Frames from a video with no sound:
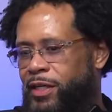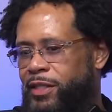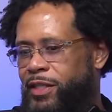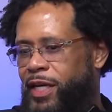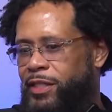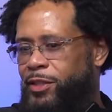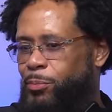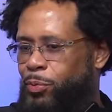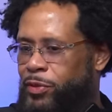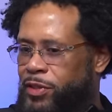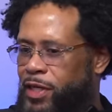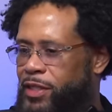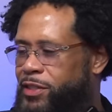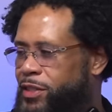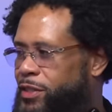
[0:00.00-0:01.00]
that the
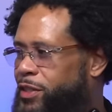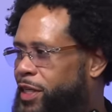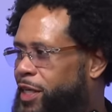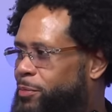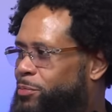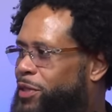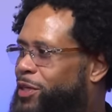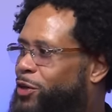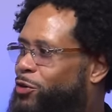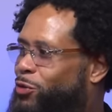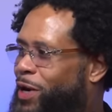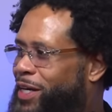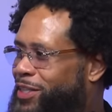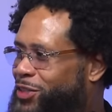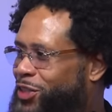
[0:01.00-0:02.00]
production team did a
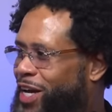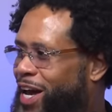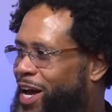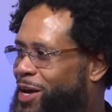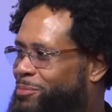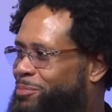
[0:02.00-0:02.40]
great job